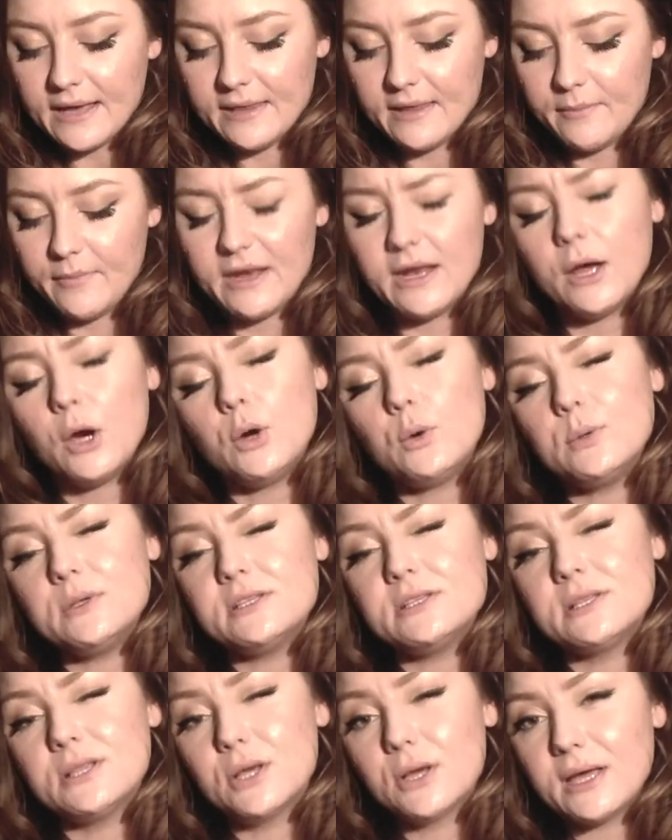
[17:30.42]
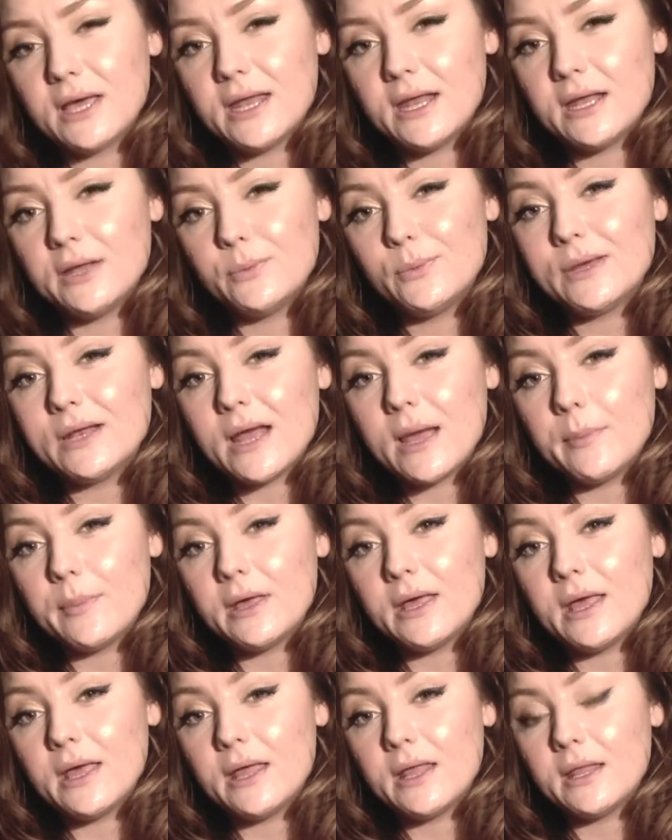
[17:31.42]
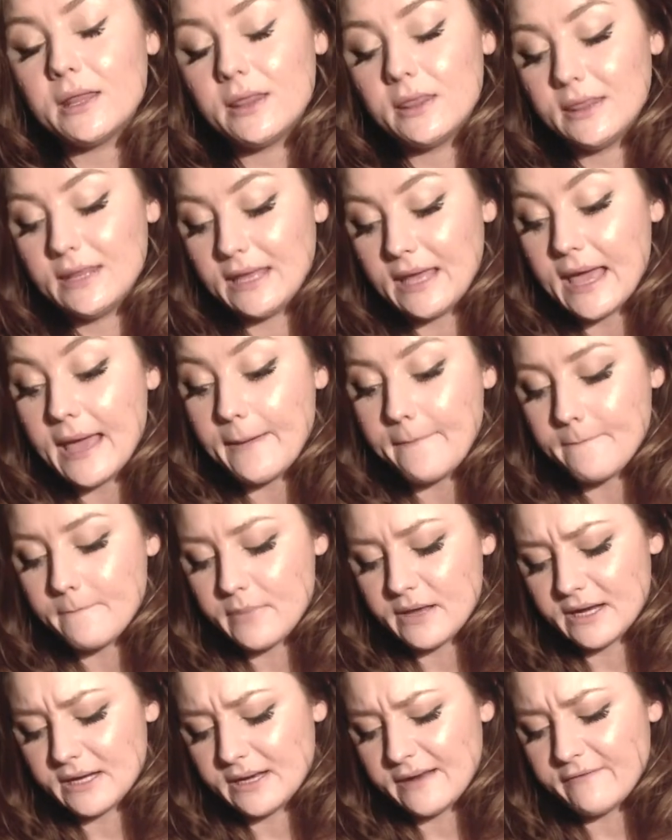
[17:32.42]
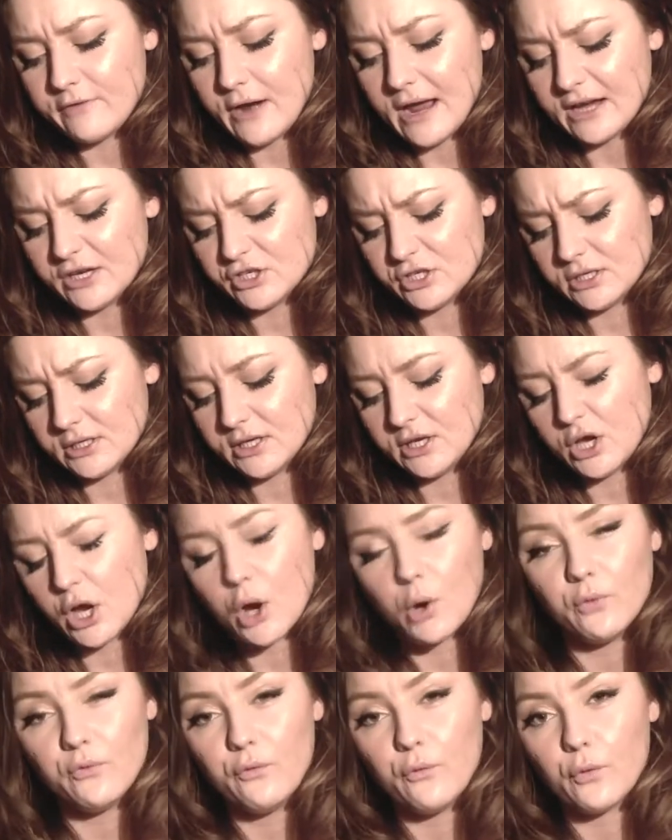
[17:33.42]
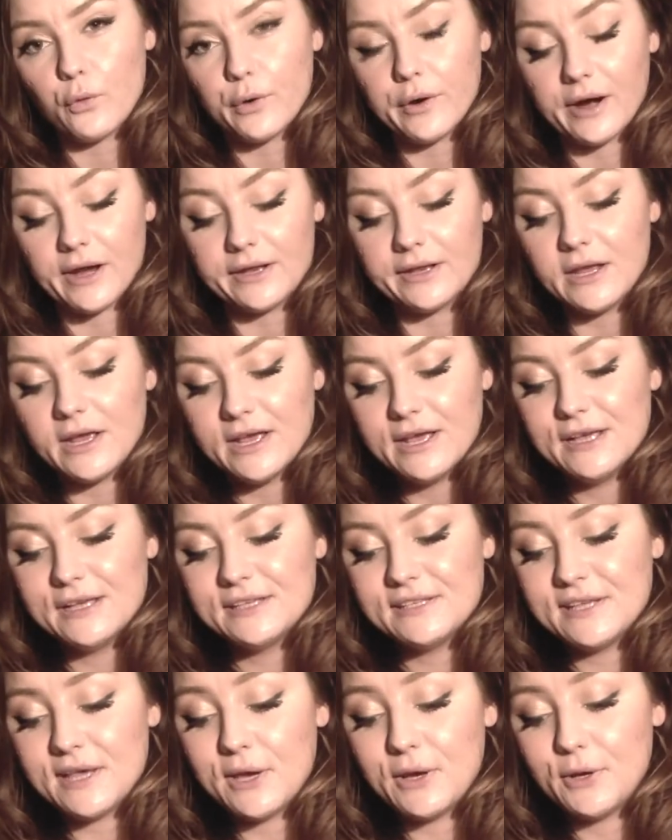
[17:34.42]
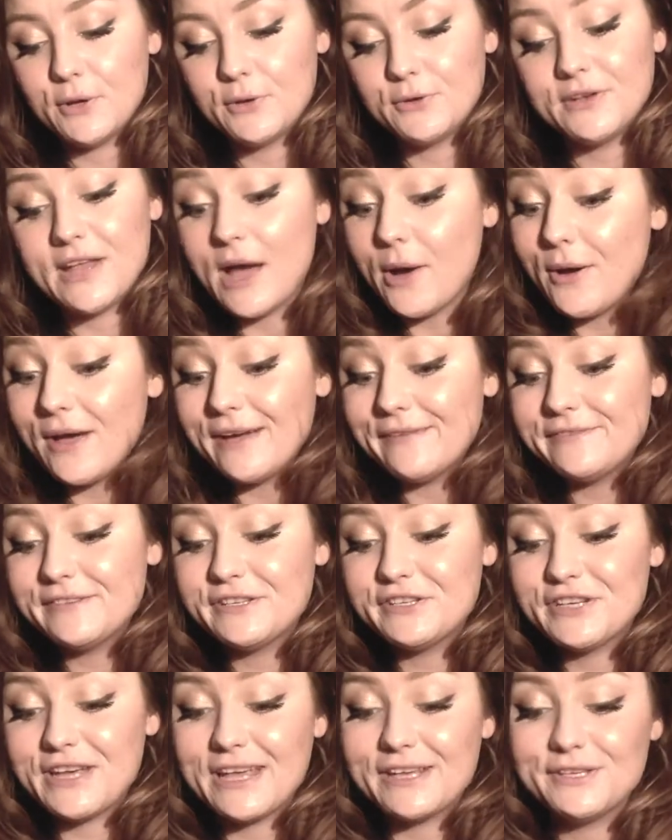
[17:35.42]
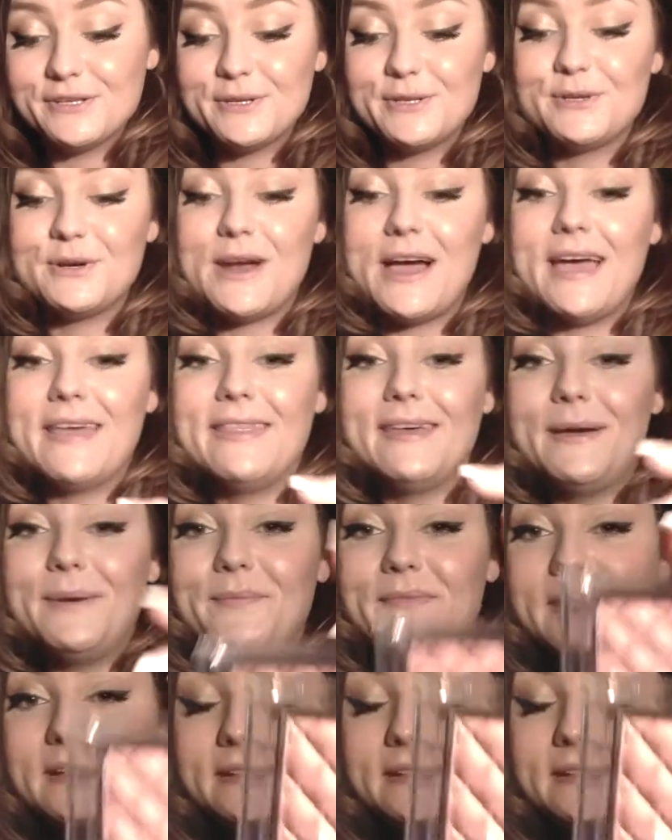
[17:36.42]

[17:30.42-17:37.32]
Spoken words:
them, and I always look at it when I'm in DM, but I never actually go for it. So now I have the chance to try them.